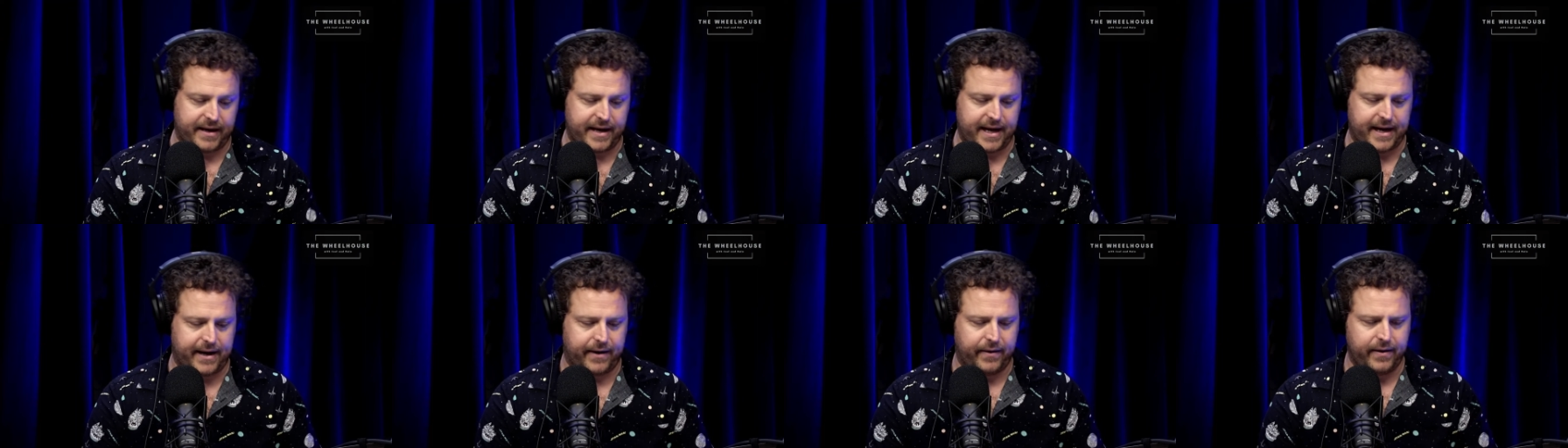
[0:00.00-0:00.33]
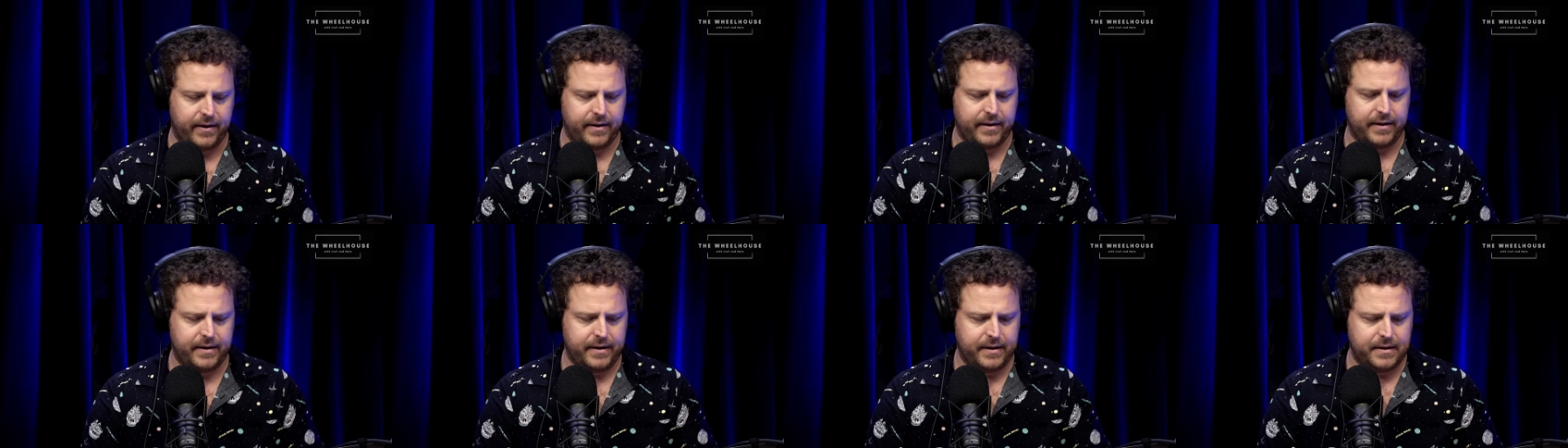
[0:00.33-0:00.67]
Now,
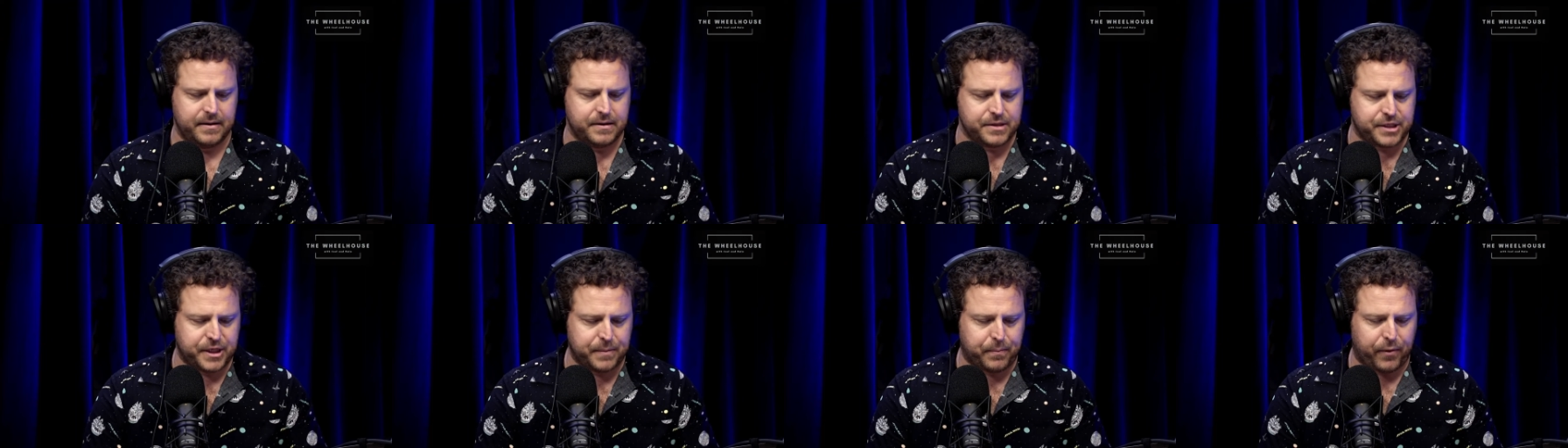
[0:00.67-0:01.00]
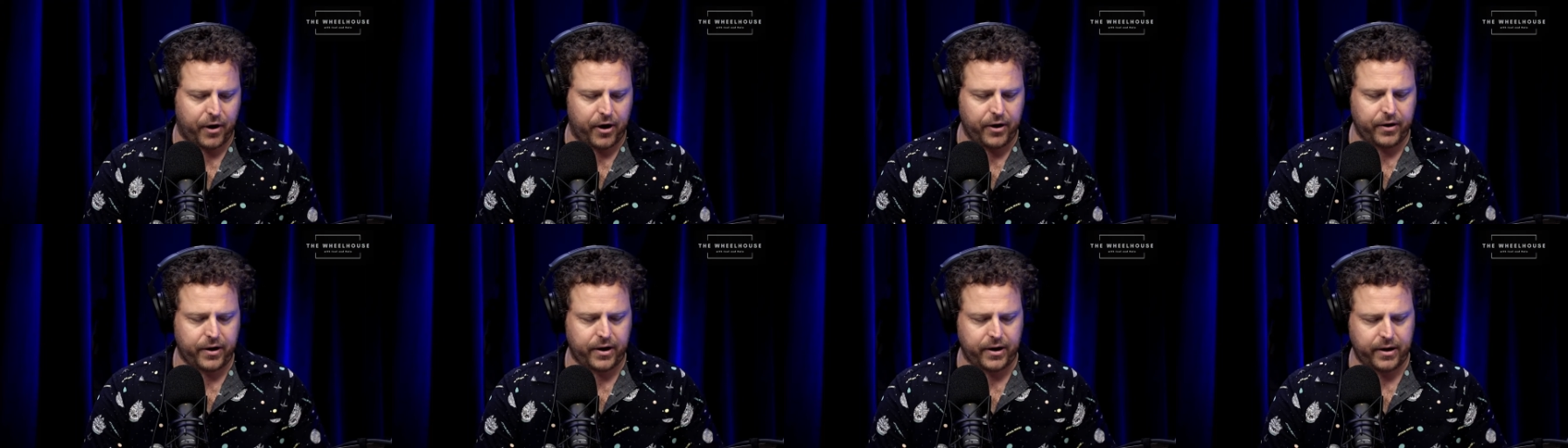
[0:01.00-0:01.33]
she
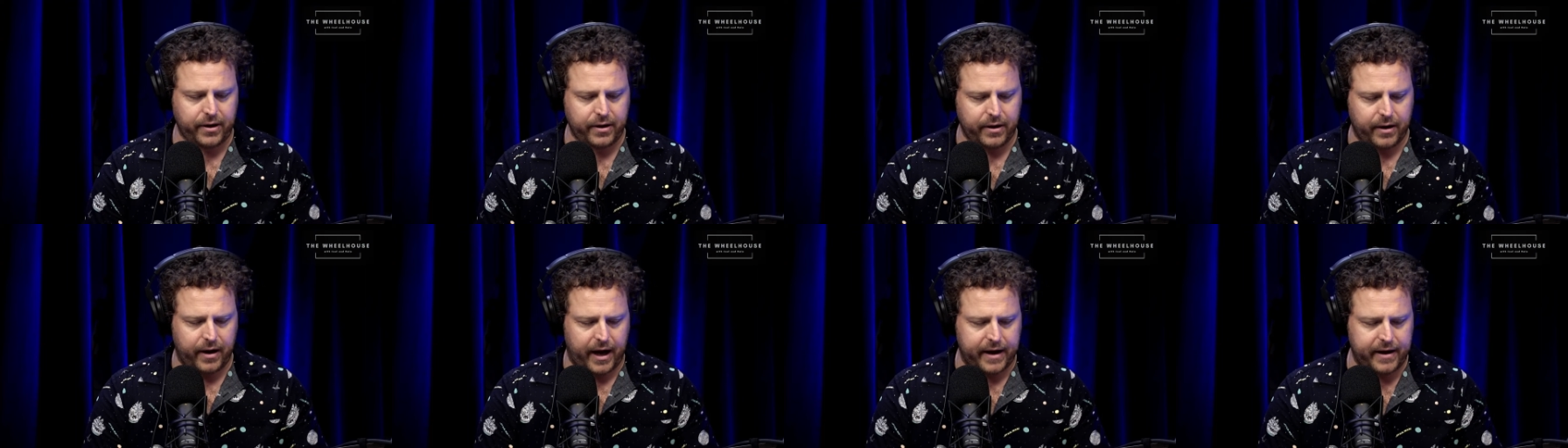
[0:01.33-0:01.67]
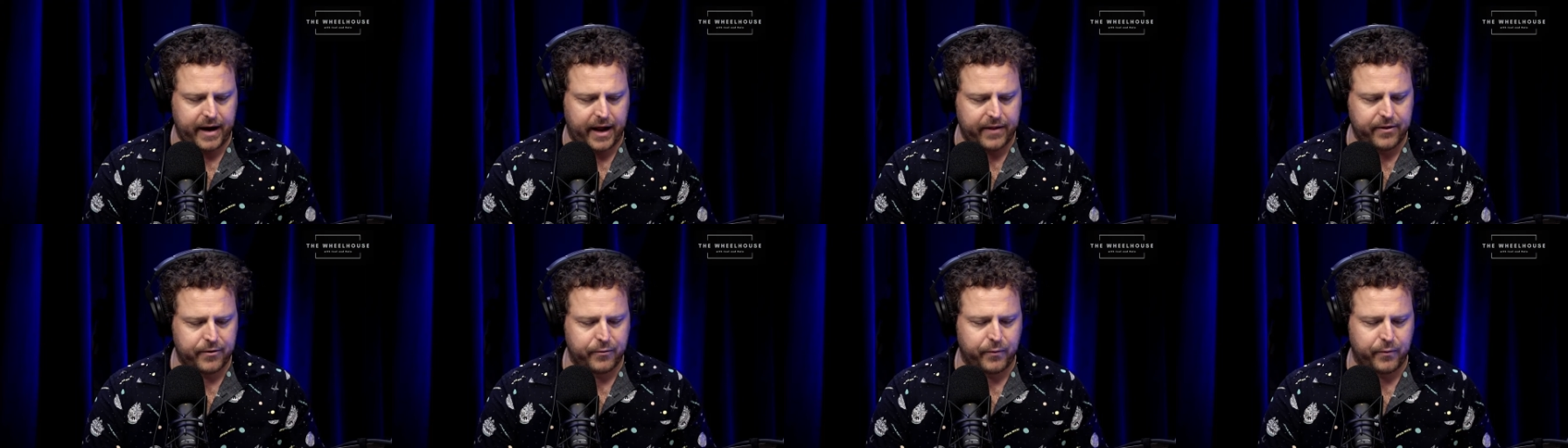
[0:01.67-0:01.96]
broke another